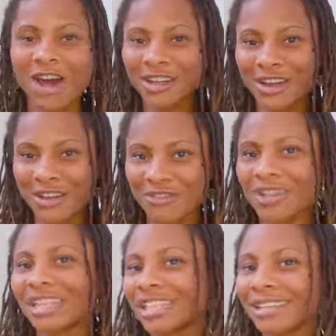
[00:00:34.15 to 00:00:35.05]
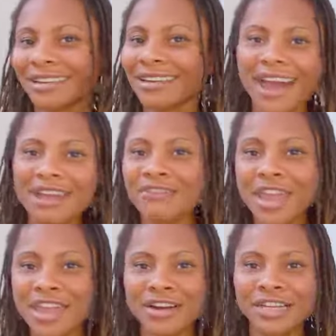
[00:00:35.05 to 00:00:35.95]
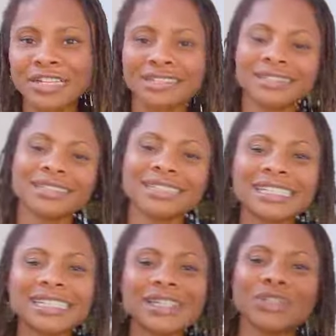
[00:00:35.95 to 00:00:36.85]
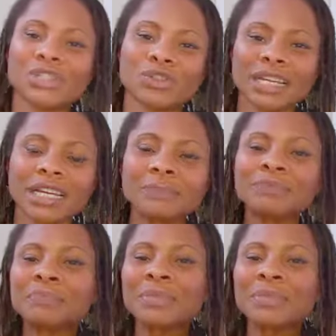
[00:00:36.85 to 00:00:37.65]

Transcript: unconventional life here in Sydney, Australia.